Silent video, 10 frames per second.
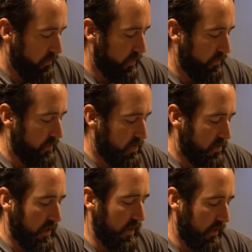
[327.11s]
But if you're
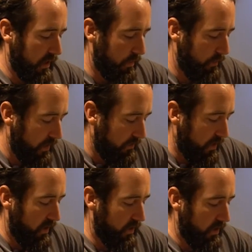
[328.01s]
just going to get a
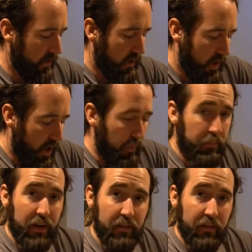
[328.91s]
bit